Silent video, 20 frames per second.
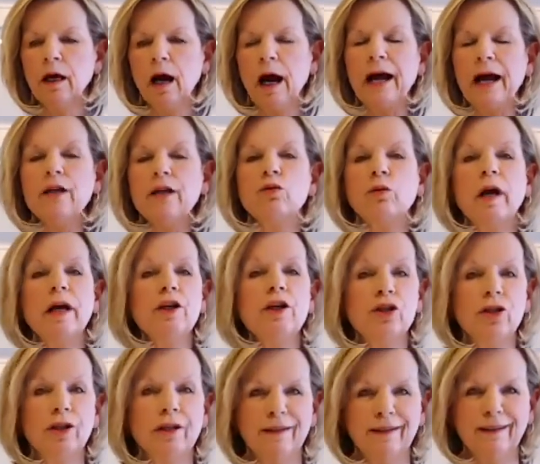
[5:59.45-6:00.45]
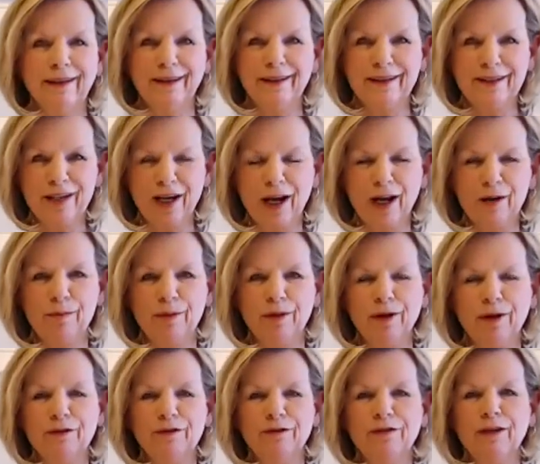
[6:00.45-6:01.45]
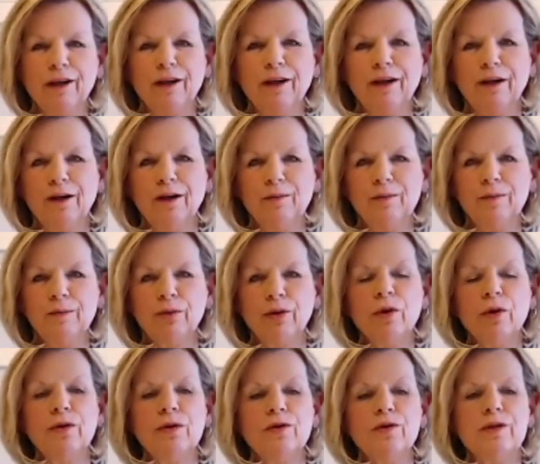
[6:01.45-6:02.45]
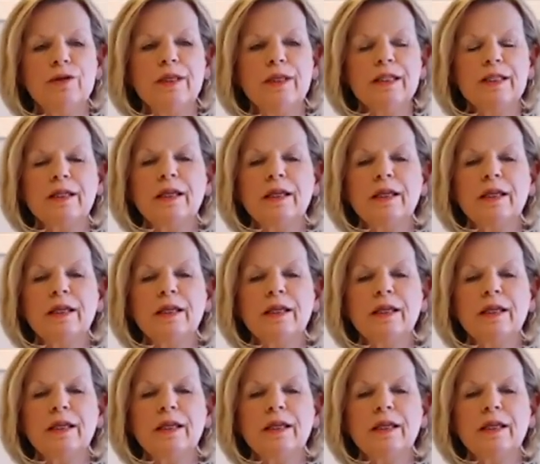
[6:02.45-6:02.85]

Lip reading: hydration type of produce. This can